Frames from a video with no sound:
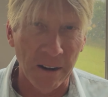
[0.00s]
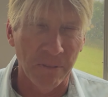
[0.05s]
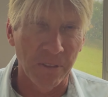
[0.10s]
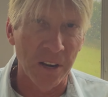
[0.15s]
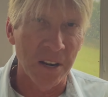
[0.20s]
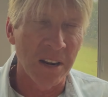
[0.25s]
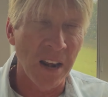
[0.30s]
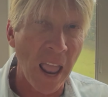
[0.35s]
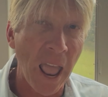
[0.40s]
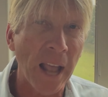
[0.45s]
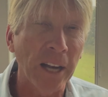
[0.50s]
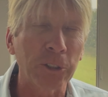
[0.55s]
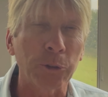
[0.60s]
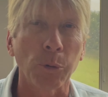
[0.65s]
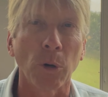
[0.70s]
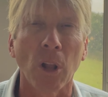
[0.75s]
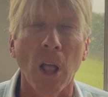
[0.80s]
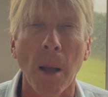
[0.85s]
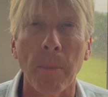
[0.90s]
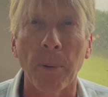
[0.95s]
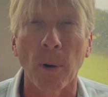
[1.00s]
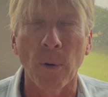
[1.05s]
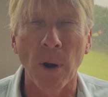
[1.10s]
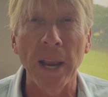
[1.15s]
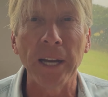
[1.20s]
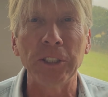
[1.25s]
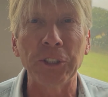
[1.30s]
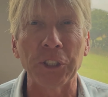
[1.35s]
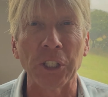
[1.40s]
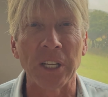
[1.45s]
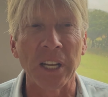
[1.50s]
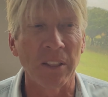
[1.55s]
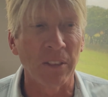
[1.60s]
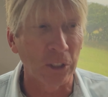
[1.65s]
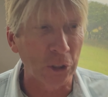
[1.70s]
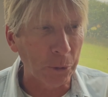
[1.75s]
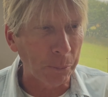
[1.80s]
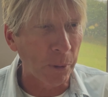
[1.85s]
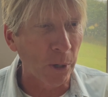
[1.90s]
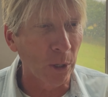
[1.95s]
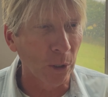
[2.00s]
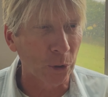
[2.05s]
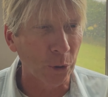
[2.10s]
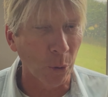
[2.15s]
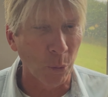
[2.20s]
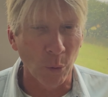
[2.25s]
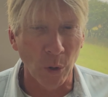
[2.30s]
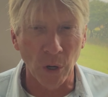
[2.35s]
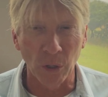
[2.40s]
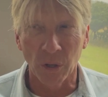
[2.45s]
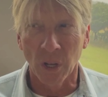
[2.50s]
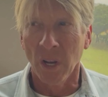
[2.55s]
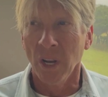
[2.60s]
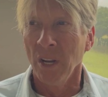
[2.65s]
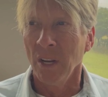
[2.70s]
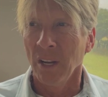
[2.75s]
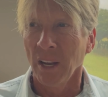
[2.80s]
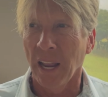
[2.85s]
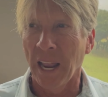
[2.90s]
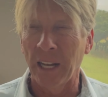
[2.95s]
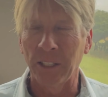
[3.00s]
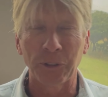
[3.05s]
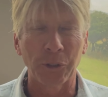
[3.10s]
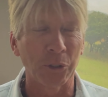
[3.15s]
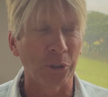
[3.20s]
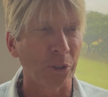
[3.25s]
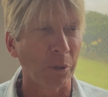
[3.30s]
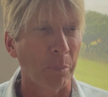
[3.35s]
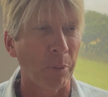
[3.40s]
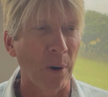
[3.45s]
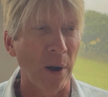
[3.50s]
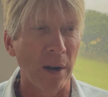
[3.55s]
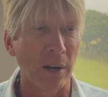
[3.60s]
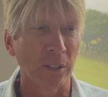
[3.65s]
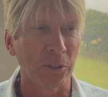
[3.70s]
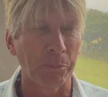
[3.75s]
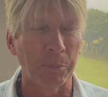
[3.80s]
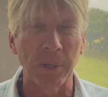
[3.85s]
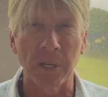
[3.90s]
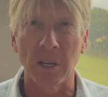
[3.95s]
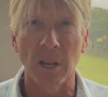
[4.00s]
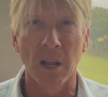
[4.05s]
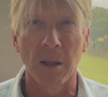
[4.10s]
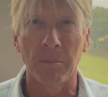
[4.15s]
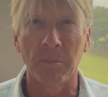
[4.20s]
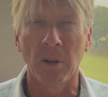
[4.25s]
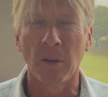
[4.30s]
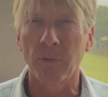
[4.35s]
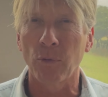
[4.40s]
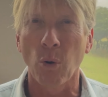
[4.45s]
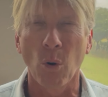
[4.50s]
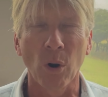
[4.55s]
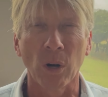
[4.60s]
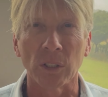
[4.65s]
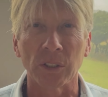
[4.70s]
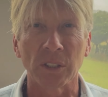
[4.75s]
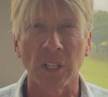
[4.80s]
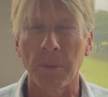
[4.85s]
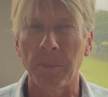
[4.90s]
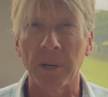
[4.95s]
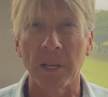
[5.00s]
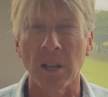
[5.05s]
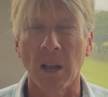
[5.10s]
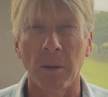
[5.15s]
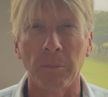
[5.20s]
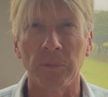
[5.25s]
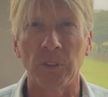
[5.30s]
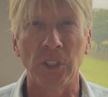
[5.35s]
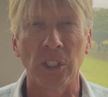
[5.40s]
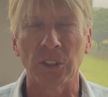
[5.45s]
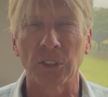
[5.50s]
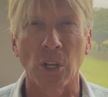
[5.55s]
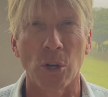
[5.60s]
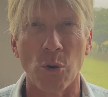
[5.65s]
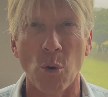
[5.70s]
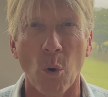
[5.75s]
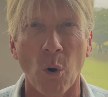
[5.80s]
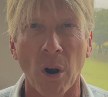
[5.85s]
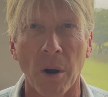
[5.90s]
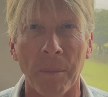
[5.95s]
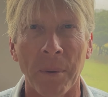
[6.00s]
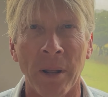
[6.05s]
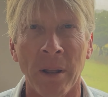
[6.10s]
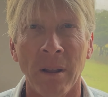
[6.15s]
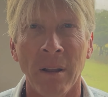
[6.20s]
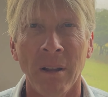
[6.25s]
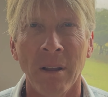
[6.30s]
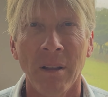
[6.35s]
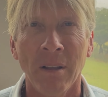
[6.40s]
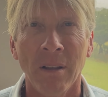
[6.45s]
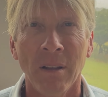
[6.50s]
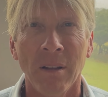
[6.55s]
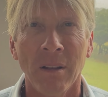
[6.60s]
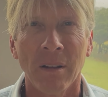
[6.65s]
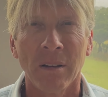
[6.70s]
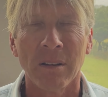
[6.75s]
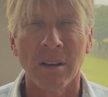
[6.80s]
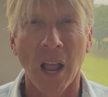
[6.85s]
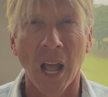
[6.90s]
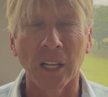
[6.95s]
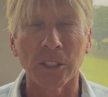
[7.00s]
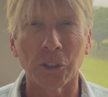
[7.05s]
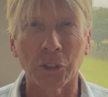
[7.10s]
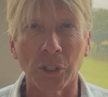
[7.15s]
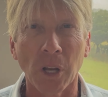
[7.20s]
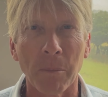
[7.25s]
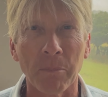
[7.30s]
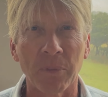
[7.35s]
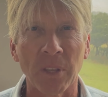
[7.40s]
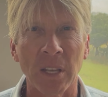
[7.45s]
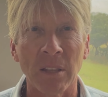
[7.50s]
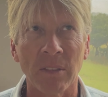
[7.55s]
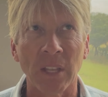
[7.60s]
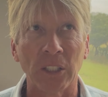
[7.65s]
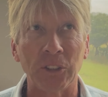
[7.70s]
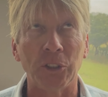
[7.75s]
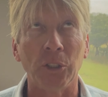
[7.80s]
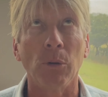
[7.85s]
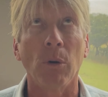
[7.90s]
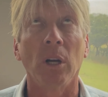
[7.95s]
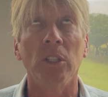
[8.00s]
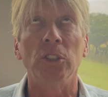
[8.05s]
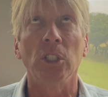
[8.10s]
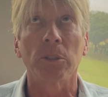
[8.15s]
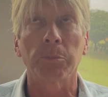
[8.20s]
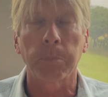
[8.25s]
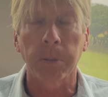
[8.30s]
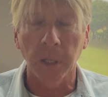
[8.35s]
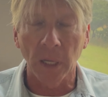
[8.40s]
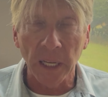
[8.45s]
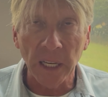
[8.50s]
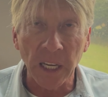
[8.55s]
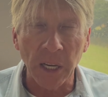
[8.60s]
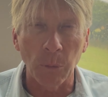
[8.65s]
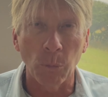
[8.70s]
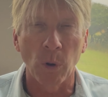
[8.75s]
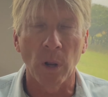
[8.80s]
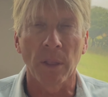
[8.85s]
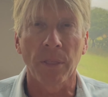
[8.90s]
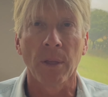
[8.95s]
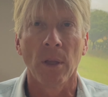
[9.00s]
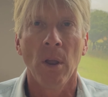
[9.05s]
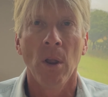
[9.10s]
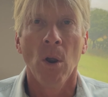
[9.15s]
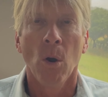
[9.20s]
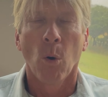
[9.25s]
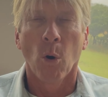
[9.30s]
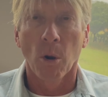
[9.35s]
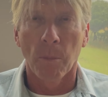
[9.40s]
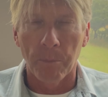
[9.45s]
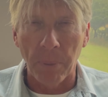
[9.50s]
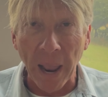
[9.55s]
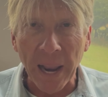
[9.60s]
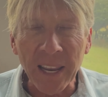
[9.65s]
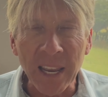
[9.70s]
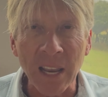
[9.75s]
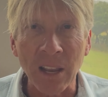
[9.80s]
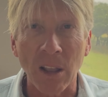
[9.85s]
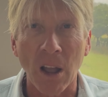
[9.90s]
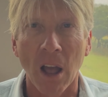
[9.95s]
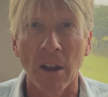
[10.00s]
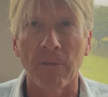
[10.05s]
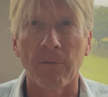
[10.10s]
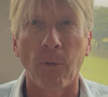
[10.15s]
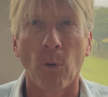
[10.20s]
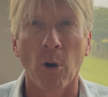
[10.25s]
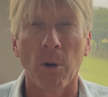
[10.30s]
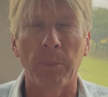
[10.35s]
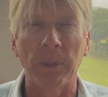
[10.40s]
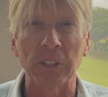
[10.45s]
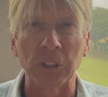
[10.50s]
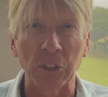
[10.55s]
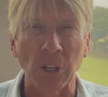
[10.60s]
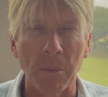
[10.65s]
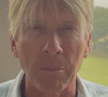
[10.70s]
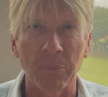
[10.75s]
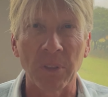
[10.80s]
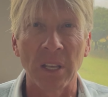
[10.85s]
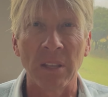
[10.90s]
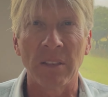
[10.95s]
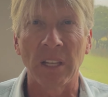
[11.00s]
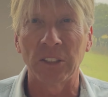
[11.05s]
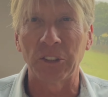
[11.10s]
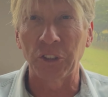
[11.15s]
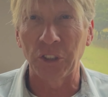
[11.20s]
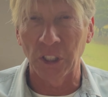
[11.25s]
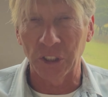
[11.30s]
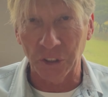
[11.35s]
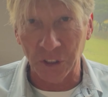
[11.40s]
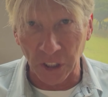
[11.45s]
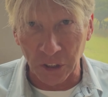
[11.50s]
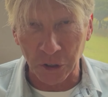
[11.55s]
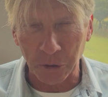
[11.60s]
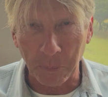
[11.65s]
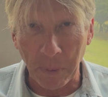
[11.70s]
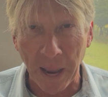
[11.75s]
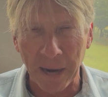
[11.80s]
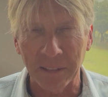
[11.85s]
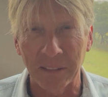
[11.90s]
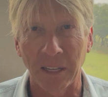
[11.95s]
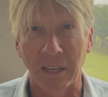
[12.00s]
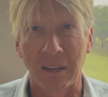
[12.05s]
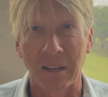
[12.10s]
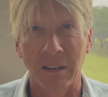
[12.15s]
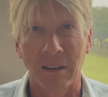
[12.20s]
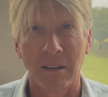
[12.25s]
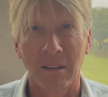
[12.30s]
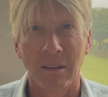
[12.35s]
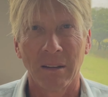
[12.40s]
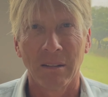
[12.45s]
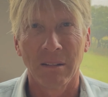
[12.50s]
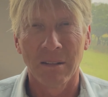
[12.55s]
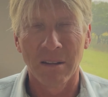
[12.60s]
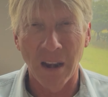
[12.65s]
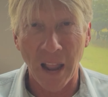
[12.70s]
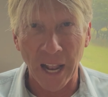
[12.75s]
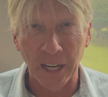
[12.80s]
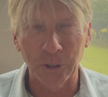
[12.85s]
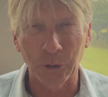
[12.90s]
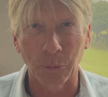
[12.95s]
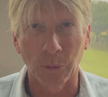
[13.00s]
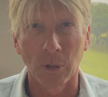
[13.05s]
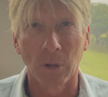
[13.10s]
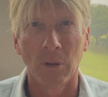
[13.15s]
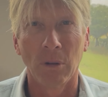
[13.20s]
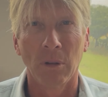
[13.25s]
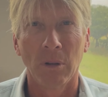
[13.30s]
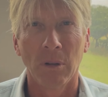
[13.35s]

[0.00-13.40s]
of the natural operation in the spiritual world, answers to prayers become, of course, they become just a norm. Not something that you are just pleading with or begging God for, but something that's just expected, natural,